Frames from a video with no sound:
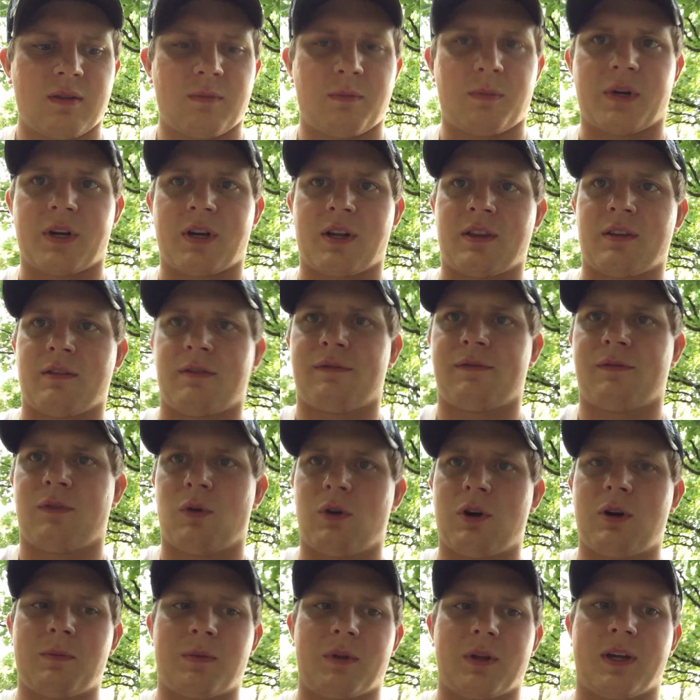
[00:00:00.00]
But on the
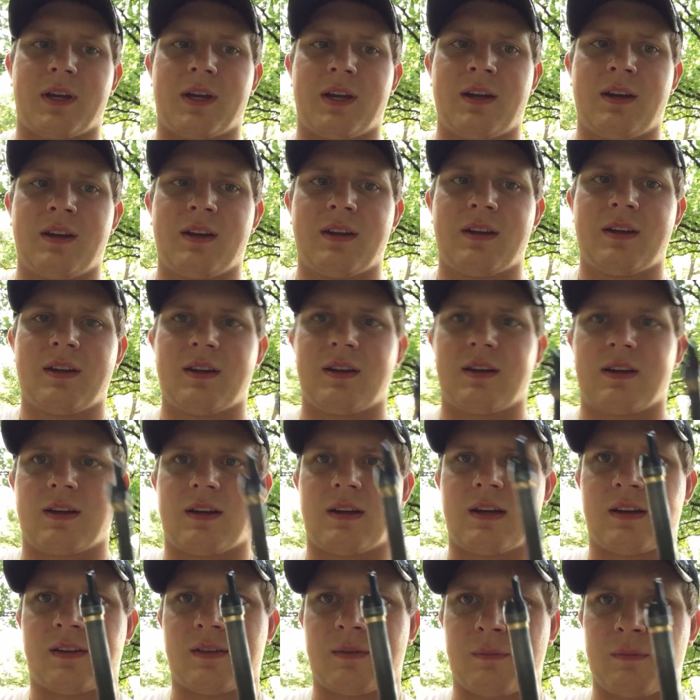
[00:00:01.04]
4-blade,
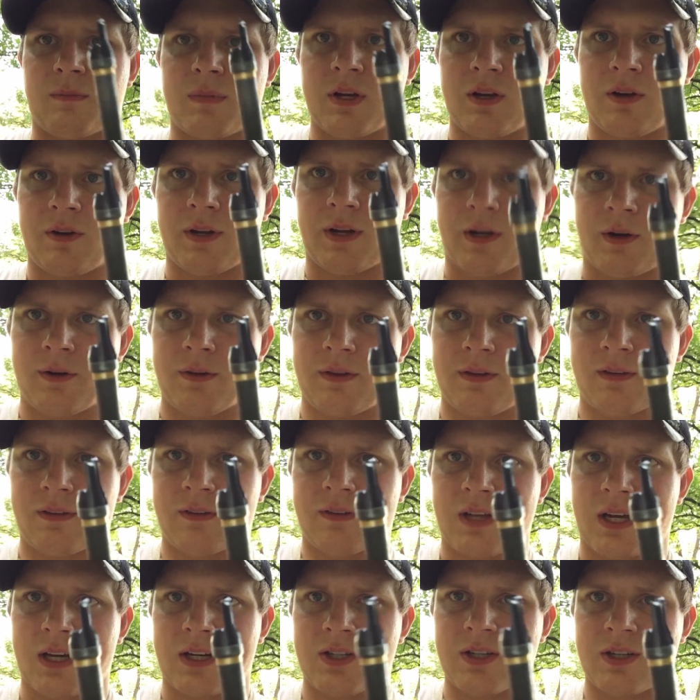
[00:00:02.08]
it's milled out in this
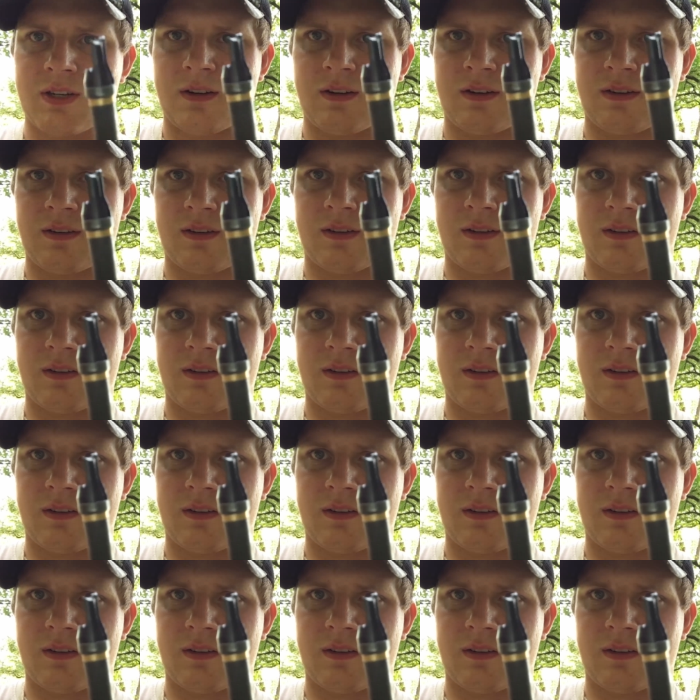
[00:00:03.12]
section.